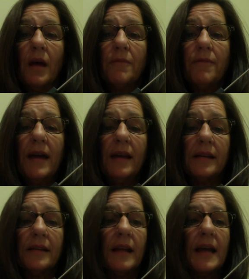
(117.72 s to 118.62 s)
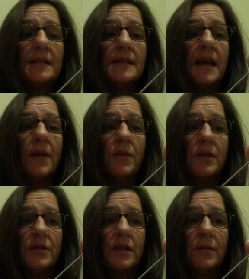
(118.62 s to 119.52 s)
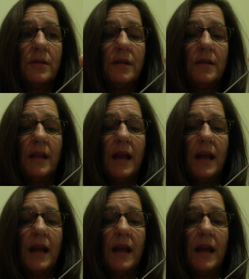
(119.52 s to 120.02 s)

Finally, the last thing I want to share with you that